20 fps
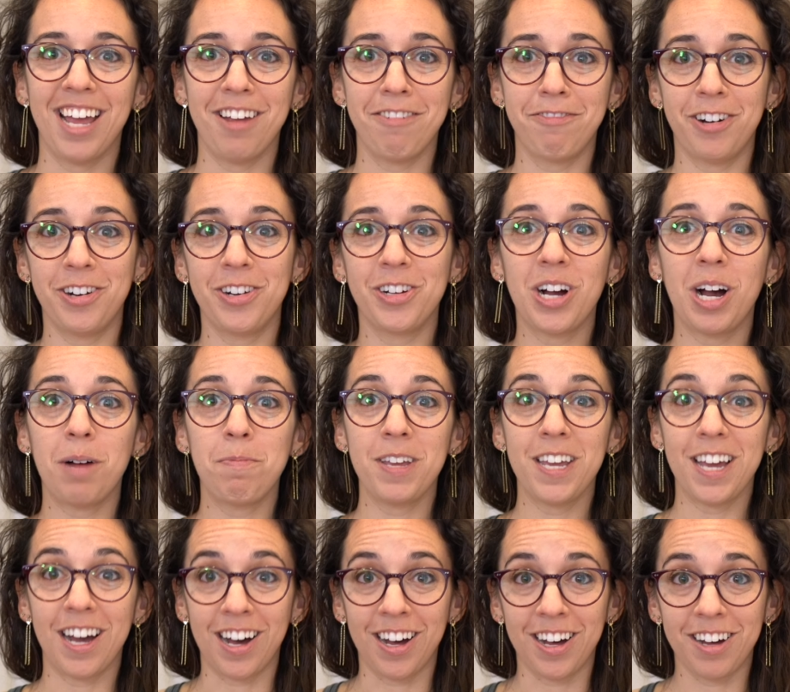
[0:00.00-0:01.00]
a
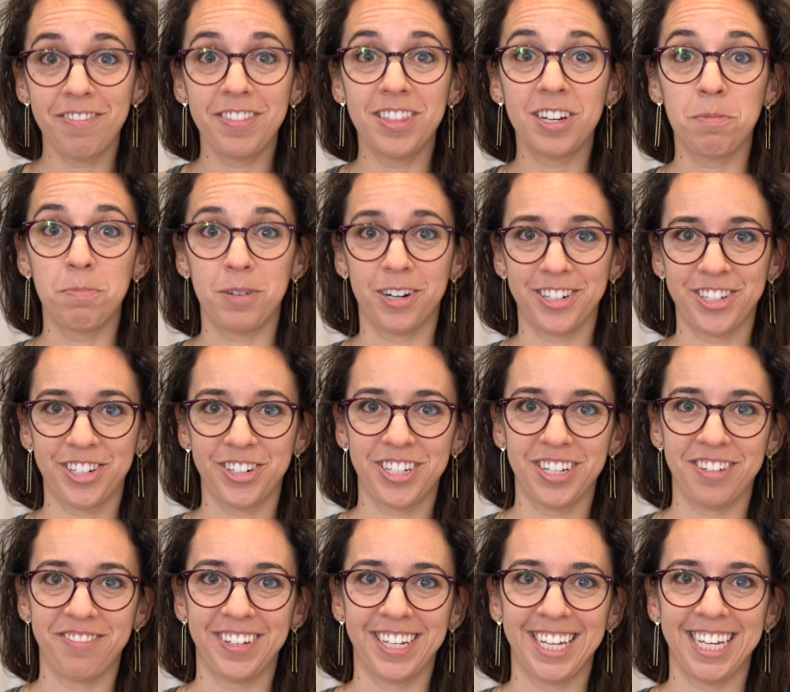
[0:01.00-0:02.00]
photocopy of their birth
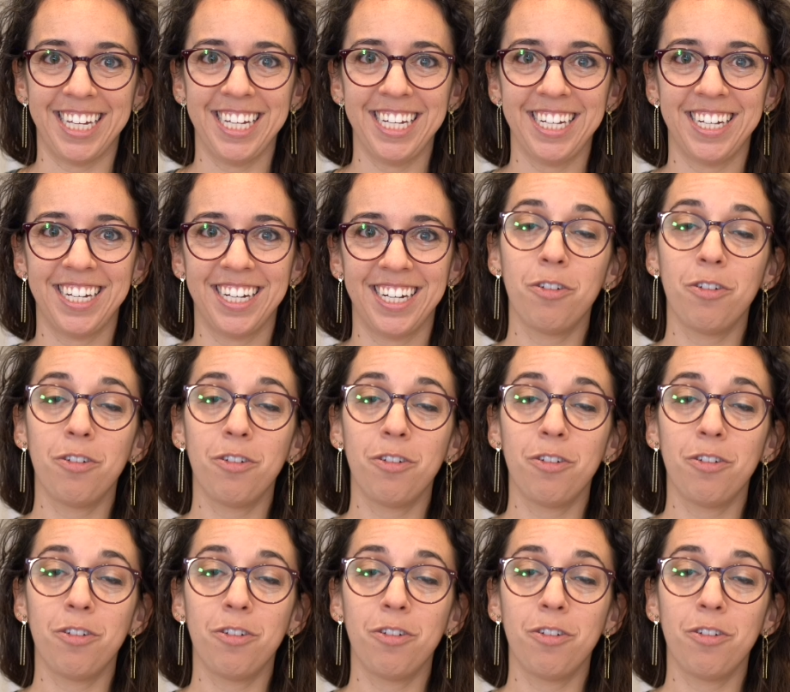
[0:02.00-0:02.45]
certificate,